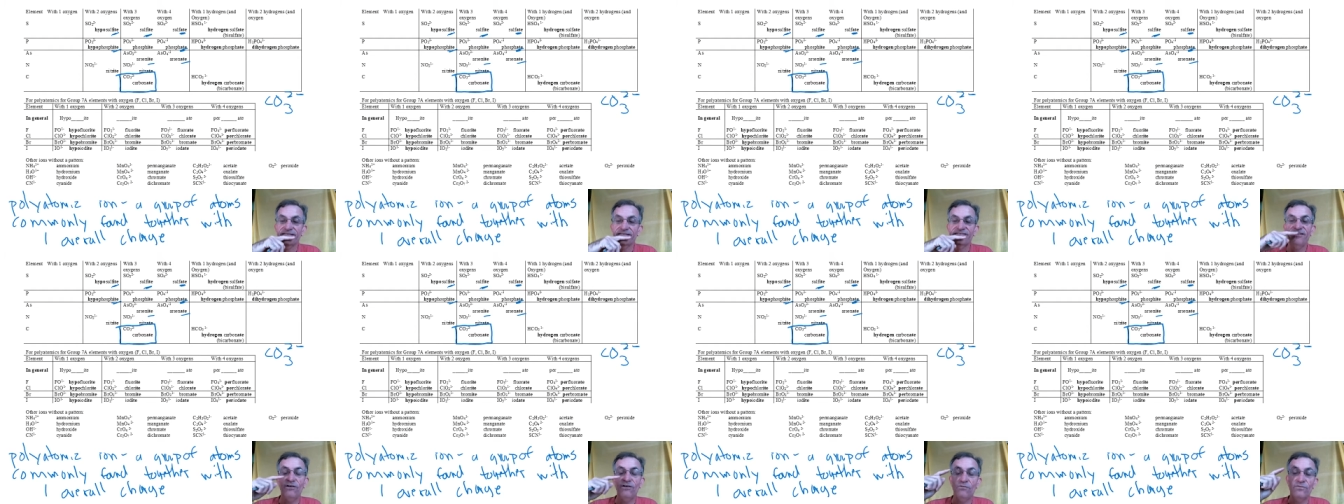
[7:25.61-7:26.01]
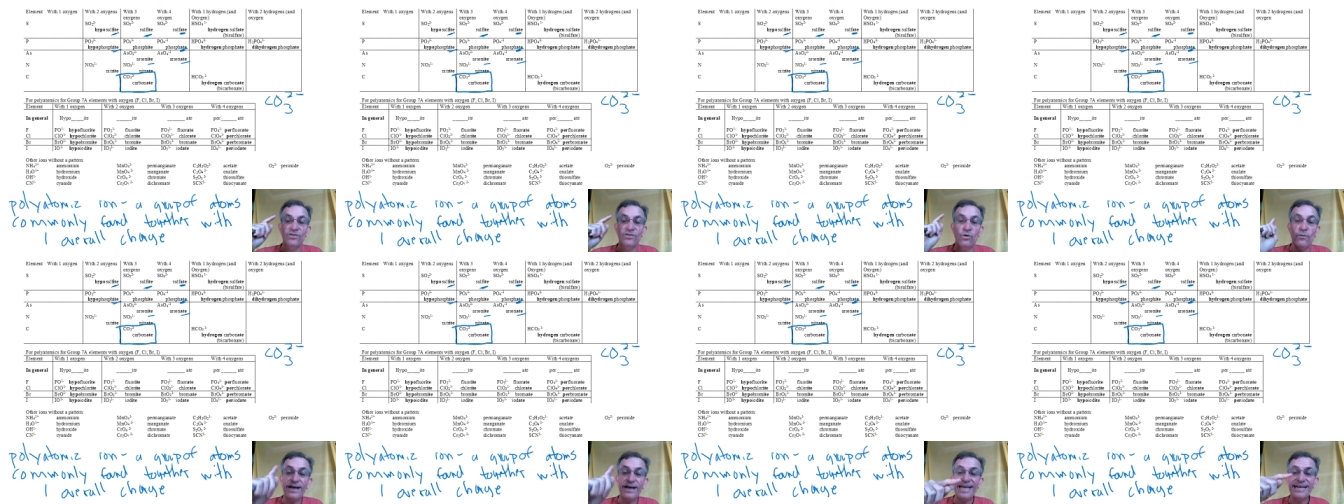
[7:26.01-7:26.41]
So
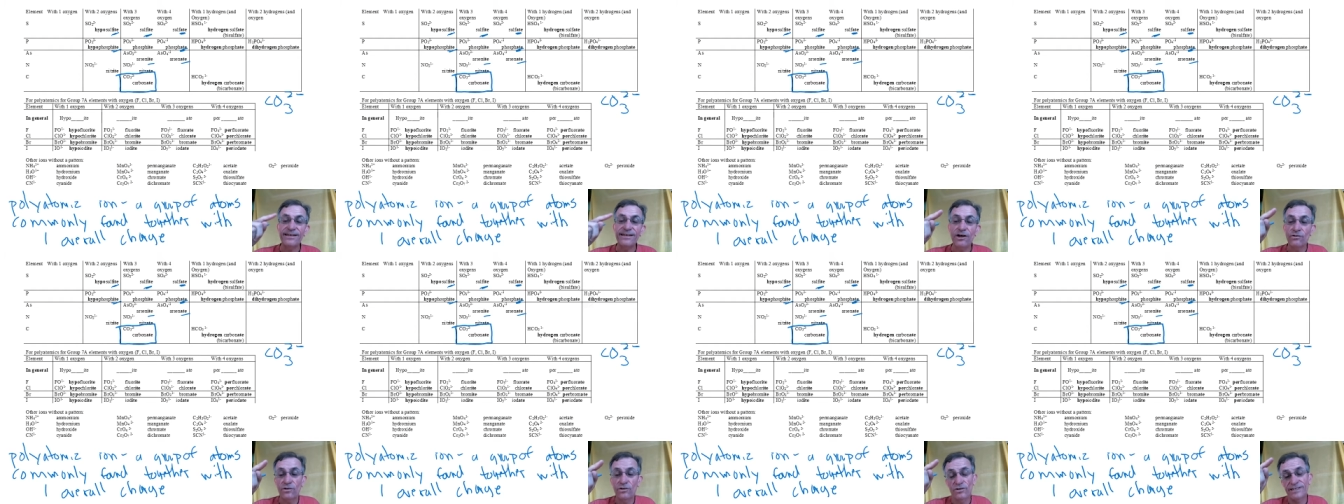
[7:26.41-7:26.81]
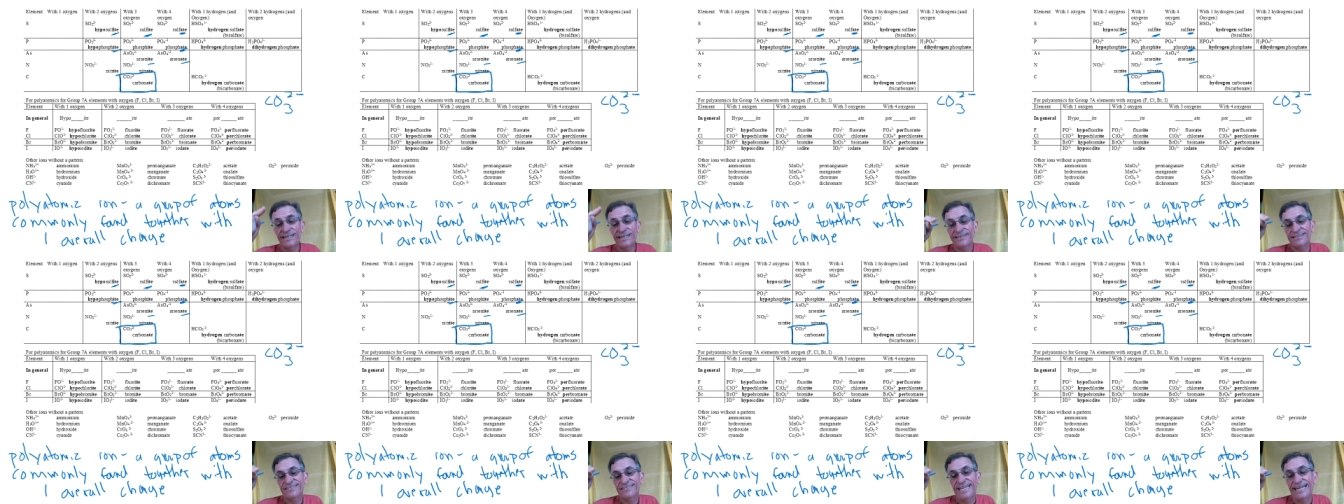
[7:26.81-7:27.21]
the way I know to look at
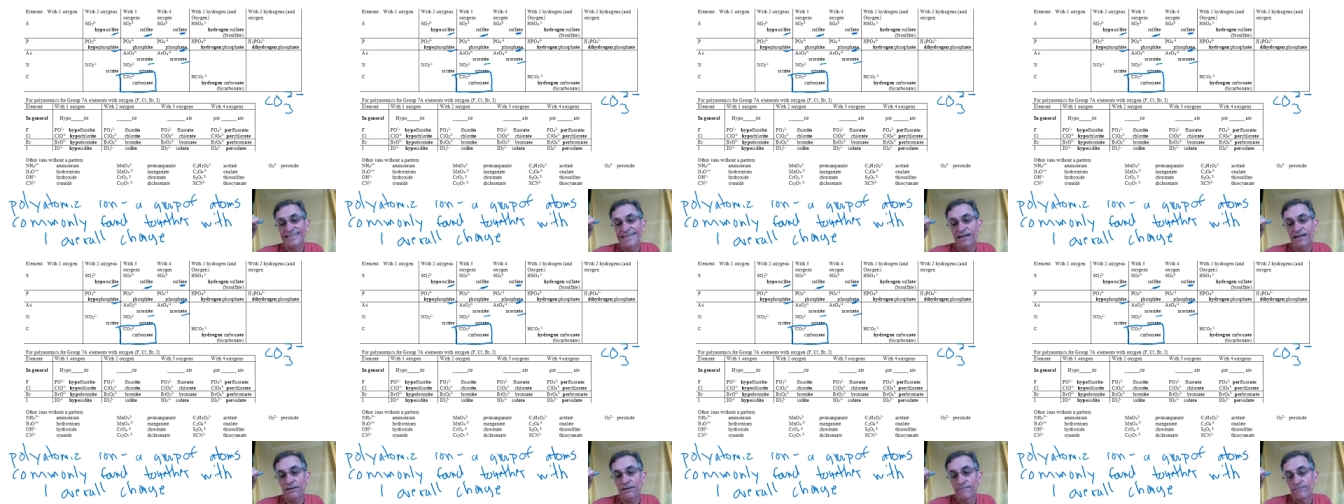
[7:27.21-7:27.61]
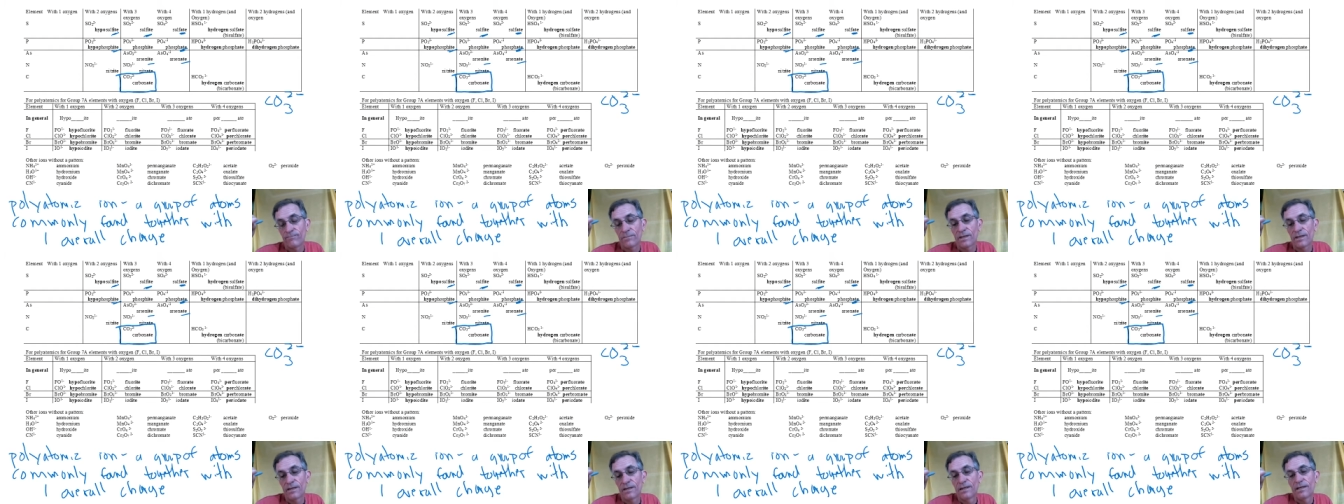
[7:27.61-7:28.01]
this handout,
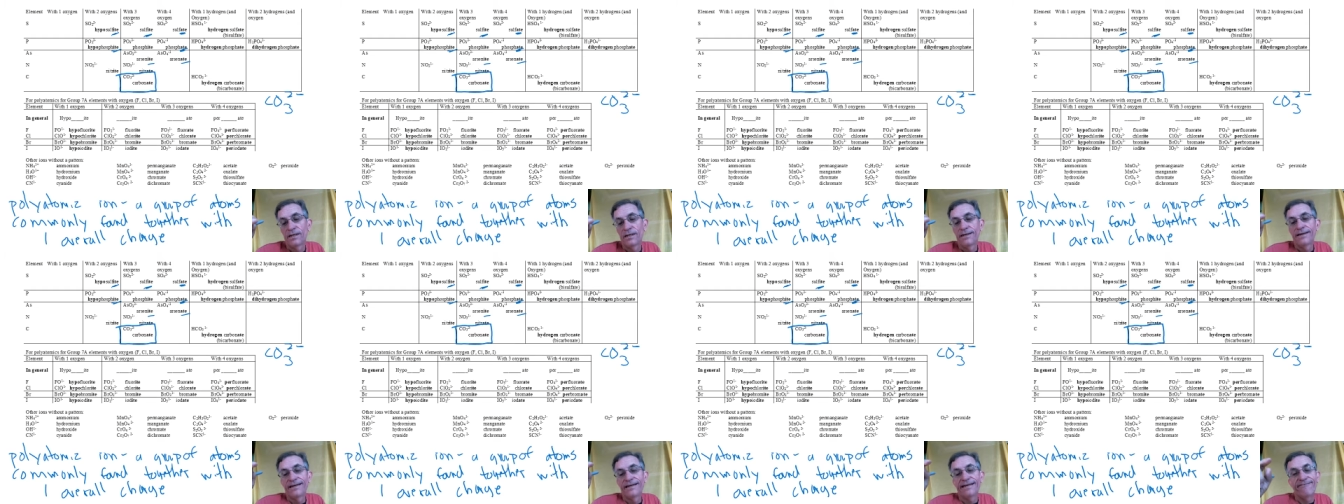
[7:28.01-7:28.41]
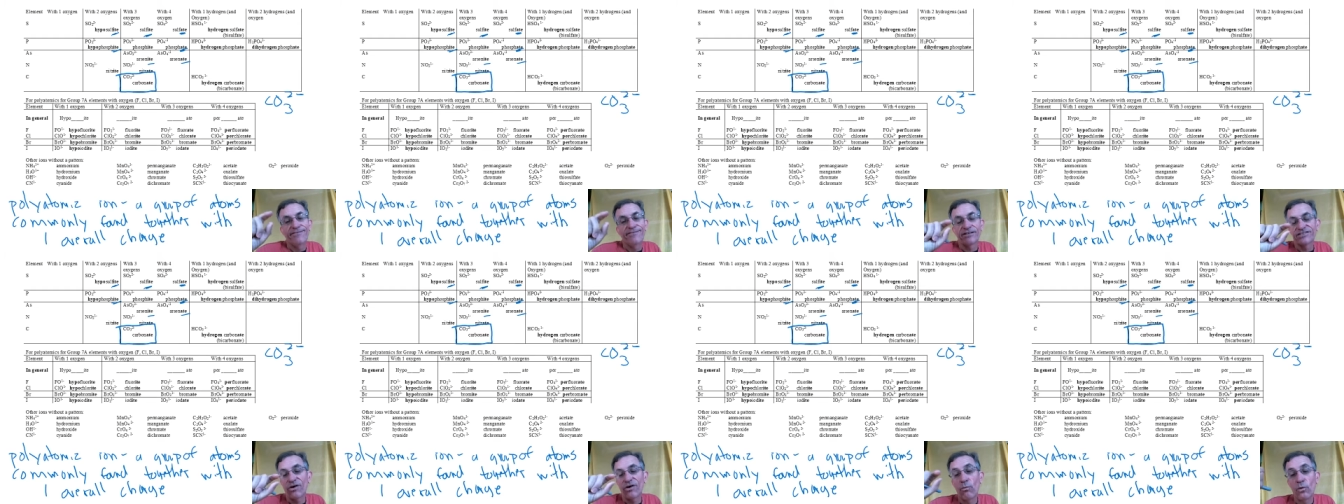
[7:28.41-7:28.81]
if
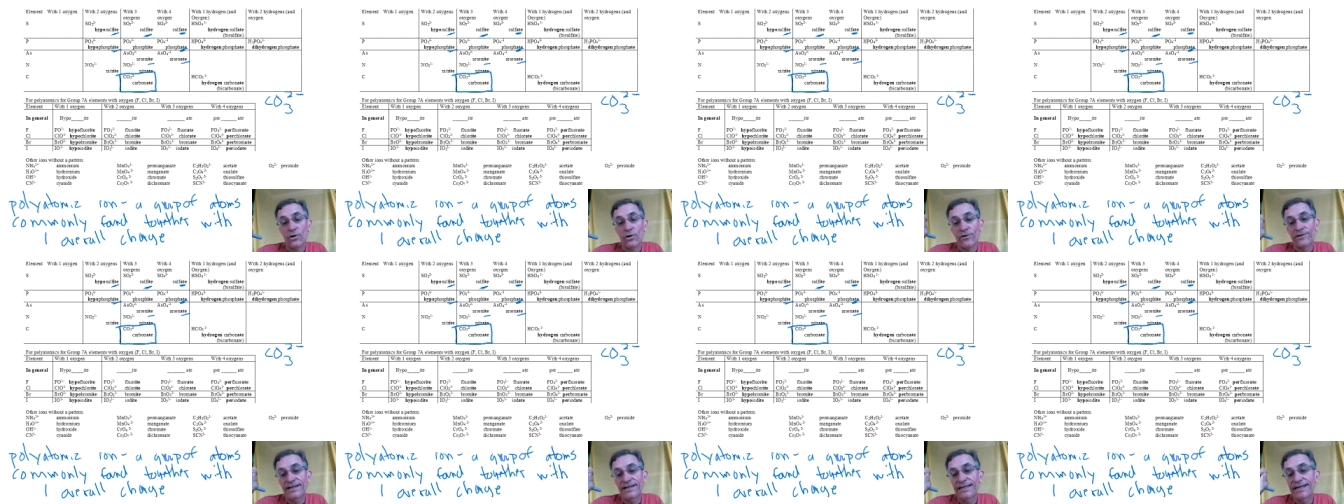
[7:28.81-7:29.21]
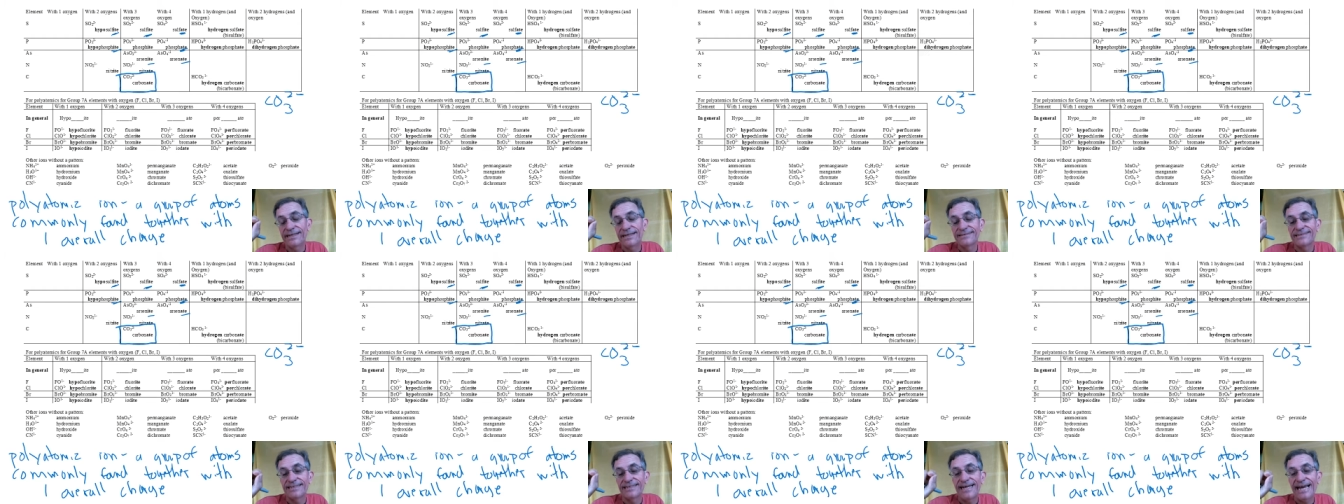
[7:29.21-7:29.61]
there's a word that
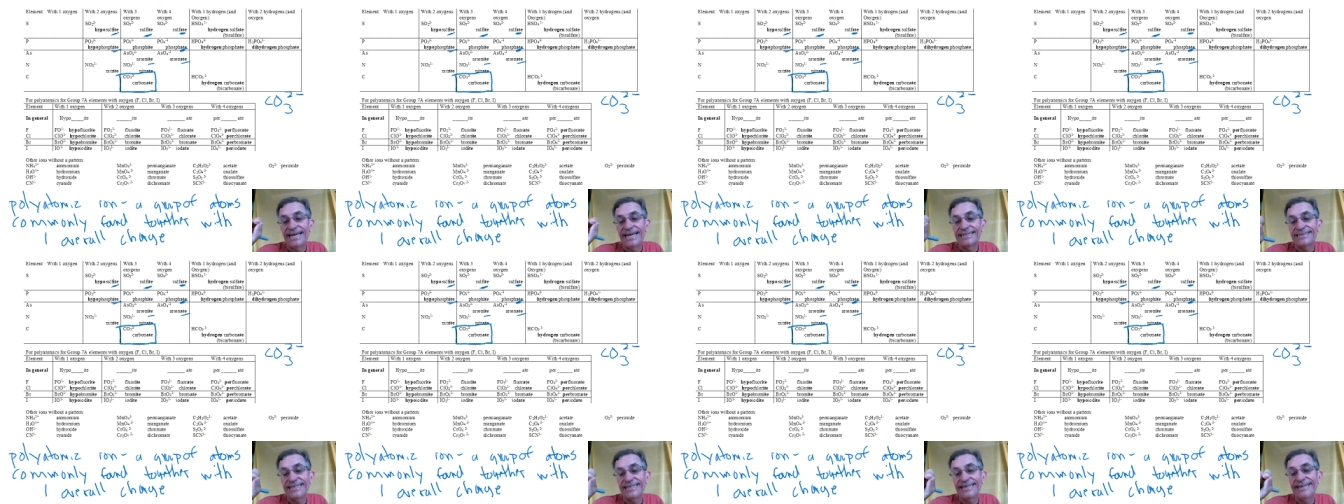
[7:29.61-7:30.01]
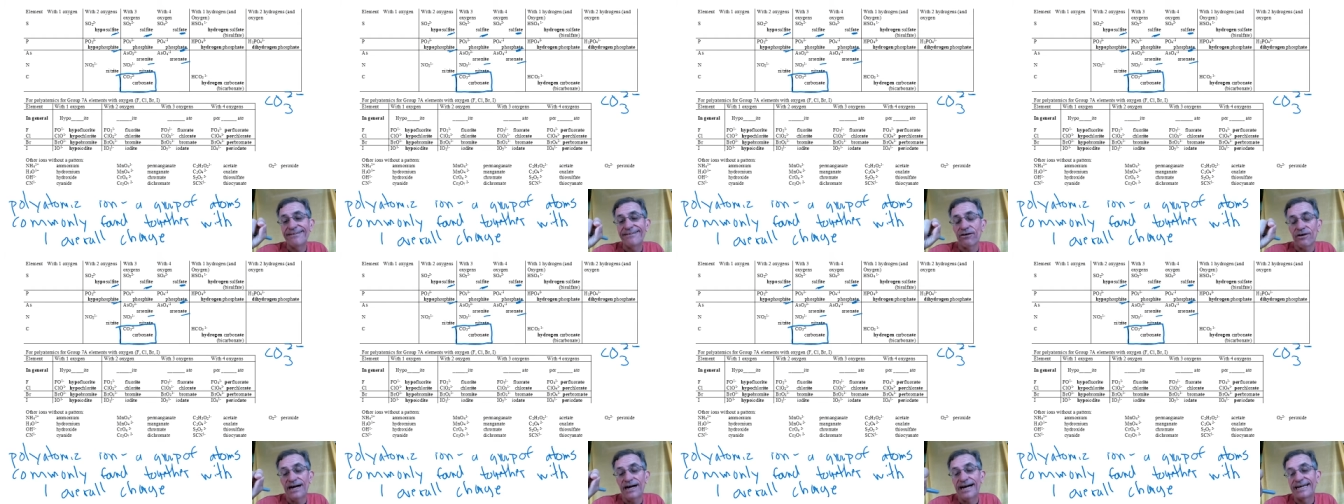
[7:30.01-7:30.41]
ends in ATE
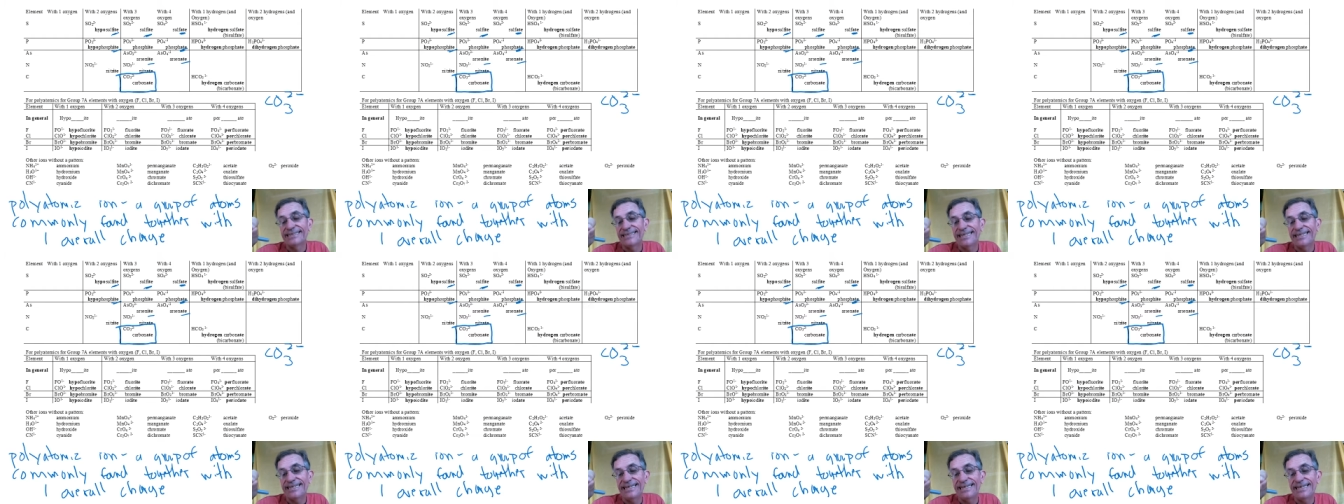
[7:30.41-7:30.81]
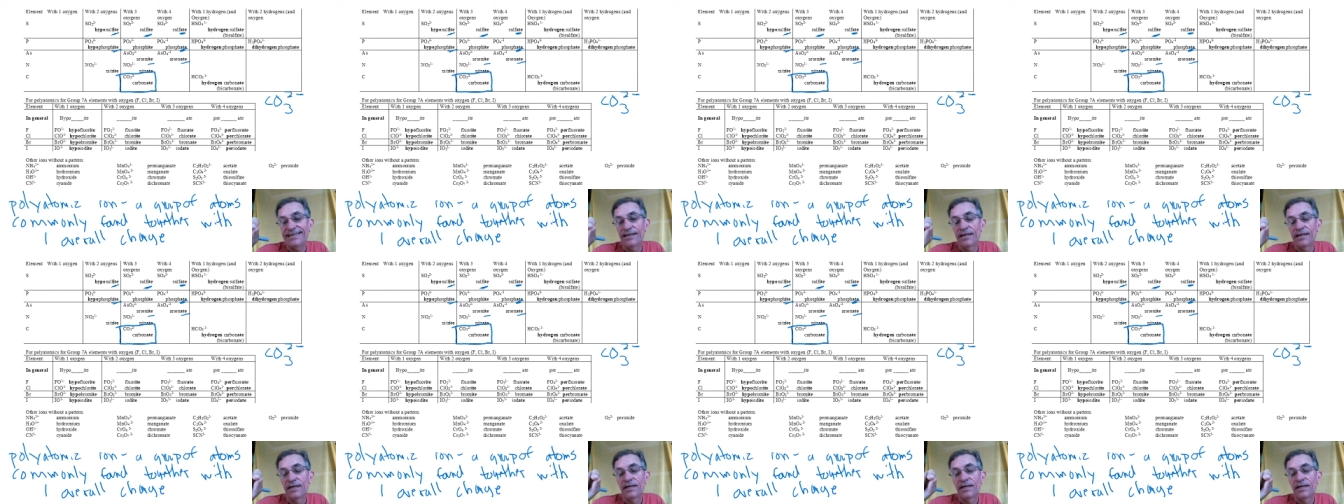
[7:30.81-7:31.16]
or ITE,